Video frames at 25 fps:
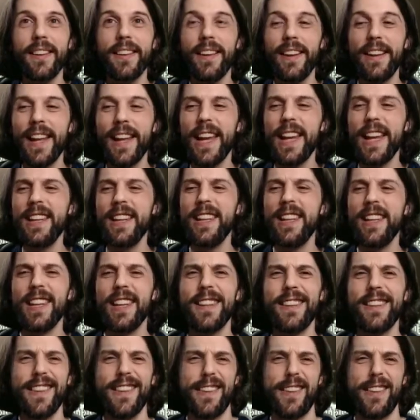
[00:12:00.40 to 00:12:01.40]

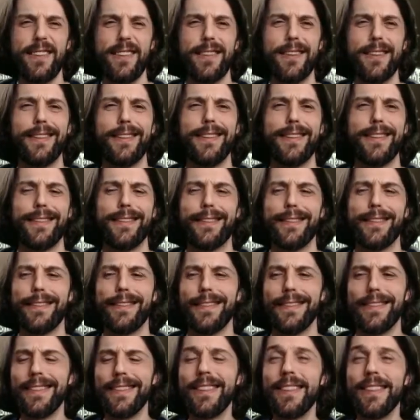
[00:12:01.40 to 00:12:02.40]

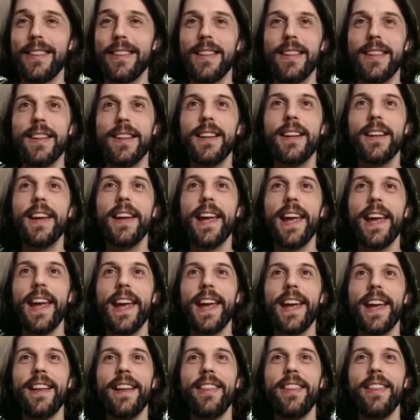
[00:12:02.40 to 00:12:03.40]
Laniuses.
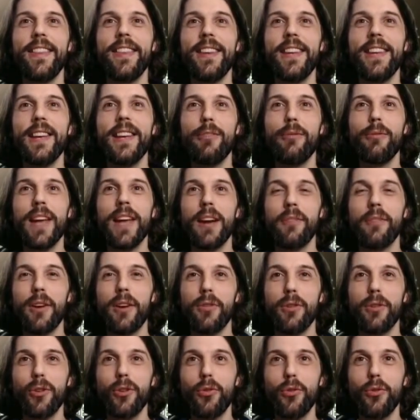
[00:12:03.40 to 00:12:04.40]
And here we have
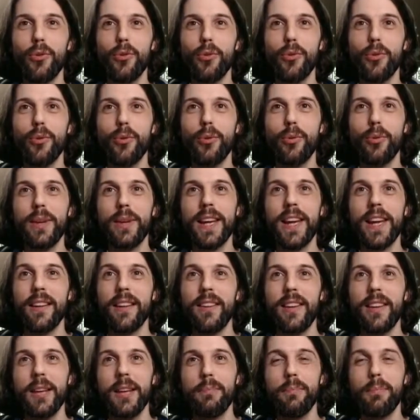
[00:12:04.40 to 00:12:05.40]
our crew. We
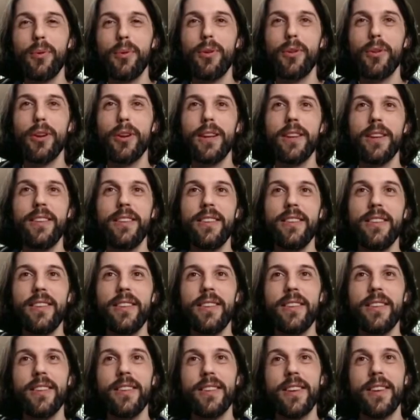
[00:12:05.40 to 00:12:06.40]
get hit points
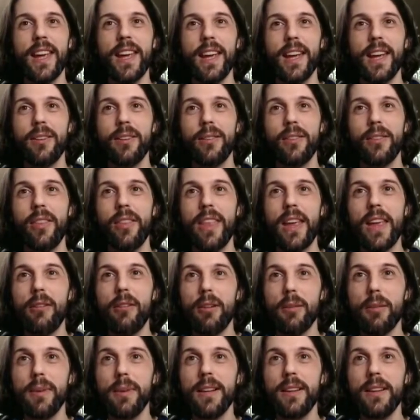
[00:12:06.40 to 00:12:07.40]
and their
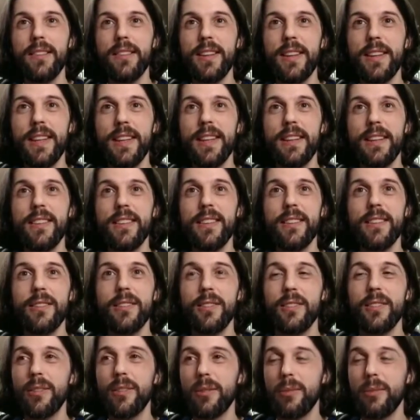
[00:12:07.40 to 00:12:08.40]
abilities,
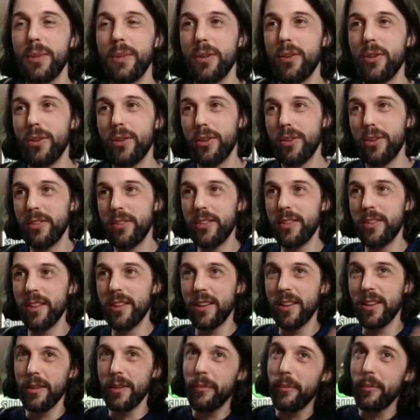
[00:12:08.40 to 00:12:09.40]
because
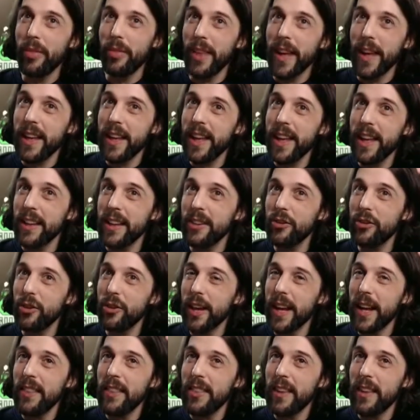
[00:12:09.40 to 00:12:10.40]
they can
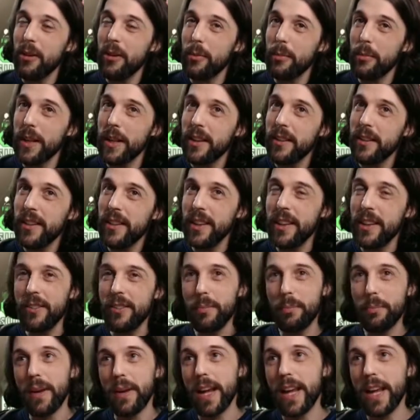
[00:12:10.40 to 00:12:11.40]
train their
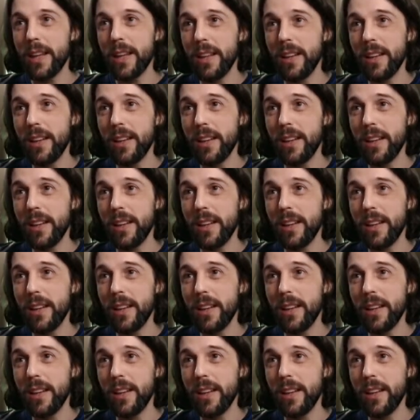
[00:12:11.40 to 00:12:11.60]
abilities by